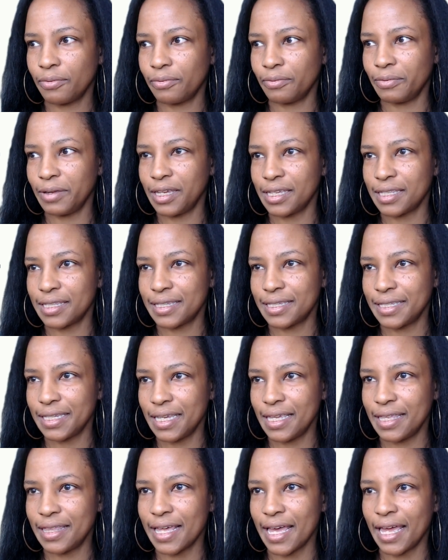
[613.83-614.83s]
we can
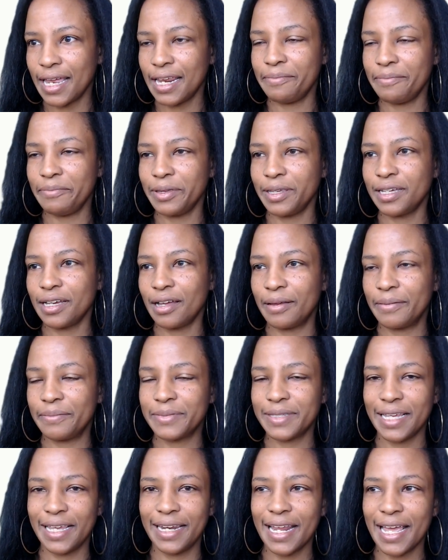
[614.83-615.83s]
see that it
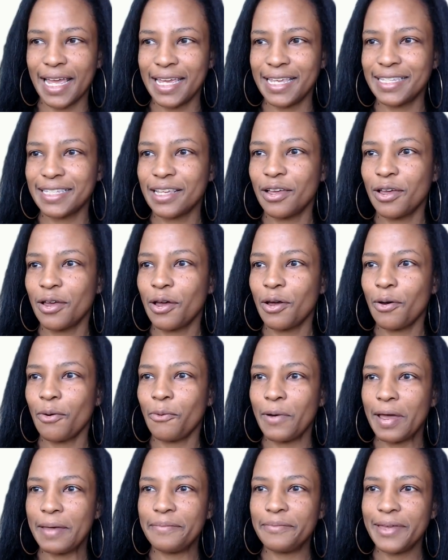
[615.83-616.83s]
becomes a nice
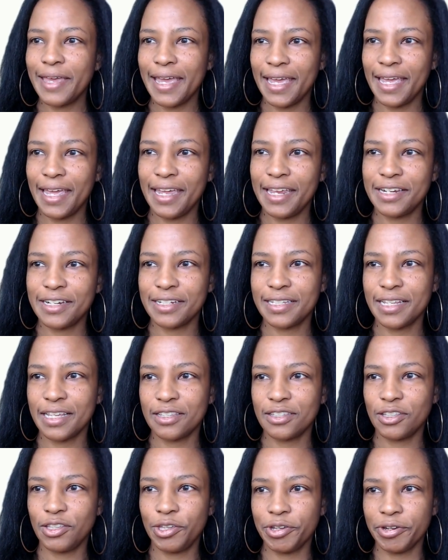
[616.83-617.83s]
web page. It
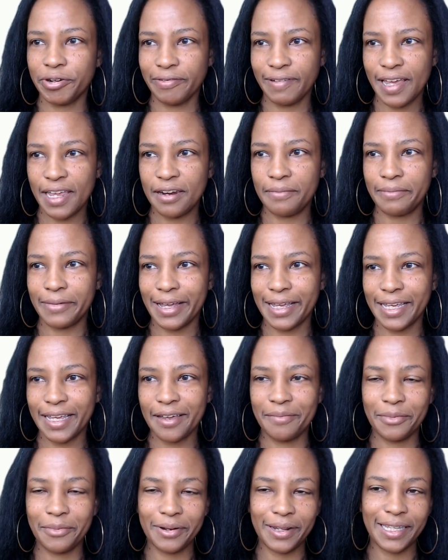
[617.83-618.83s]
says curated by
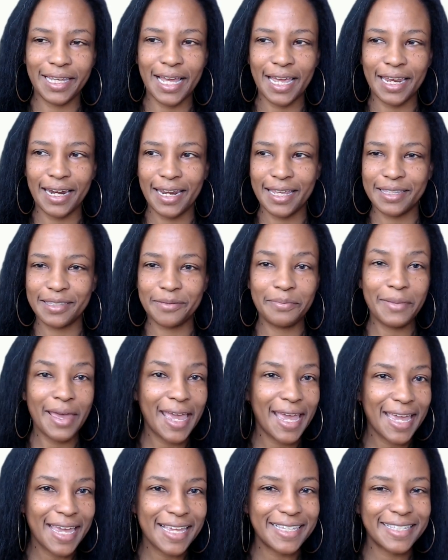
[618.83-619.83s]
Kimberly Inez
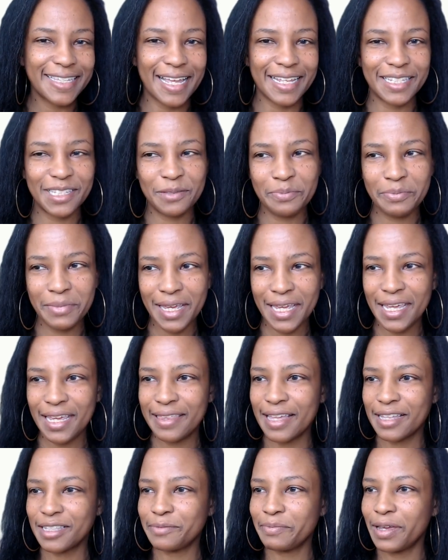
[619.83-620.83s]
Mays. That's me,
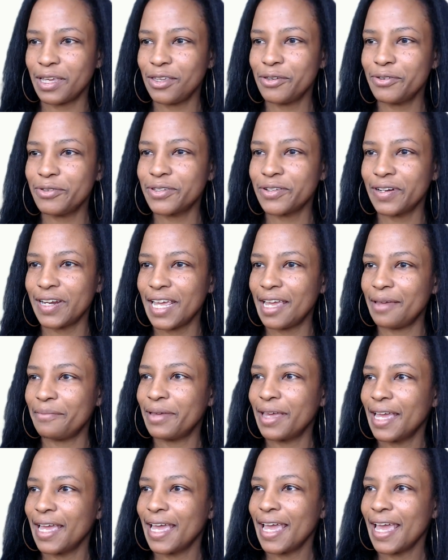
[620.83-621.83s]
that's my
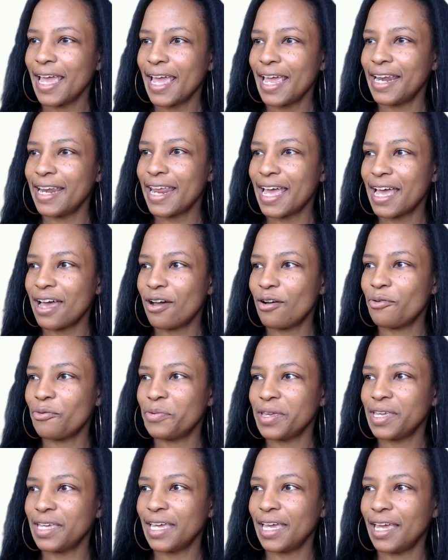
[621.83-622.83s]
username. And now
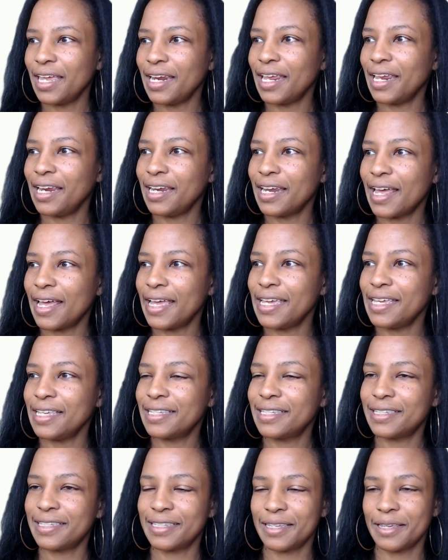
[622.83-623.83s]
we get a
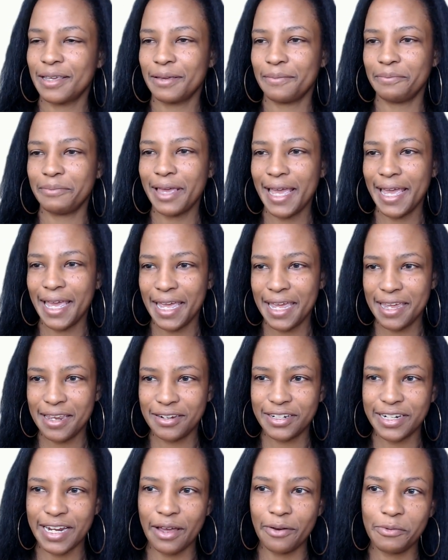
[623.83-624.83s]
nice
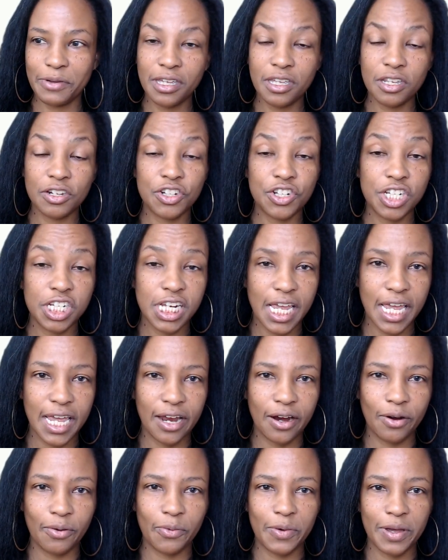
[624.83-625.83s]
page that we can
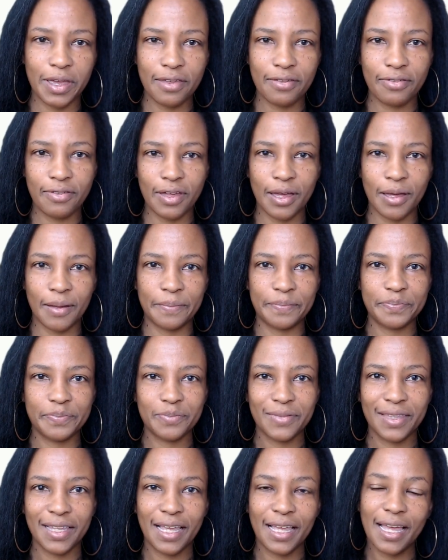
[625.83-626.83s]
share with
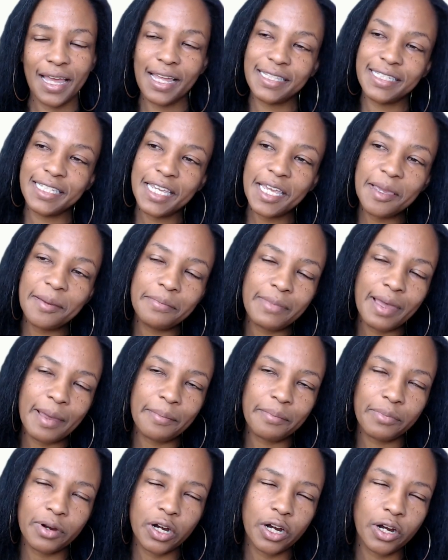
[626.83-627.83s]
a team
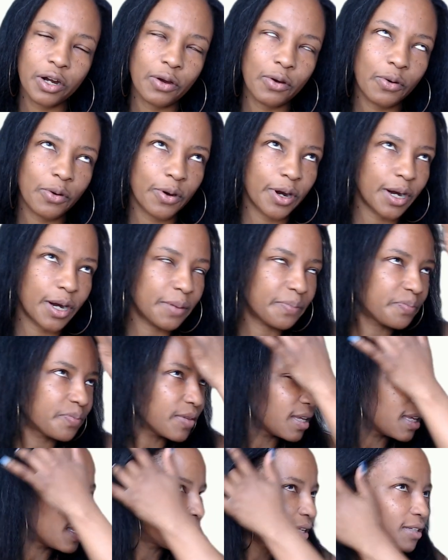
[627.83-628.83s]
member, or,
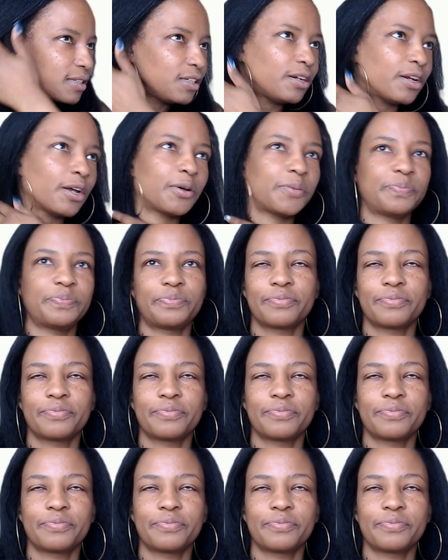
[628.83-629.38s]
you know,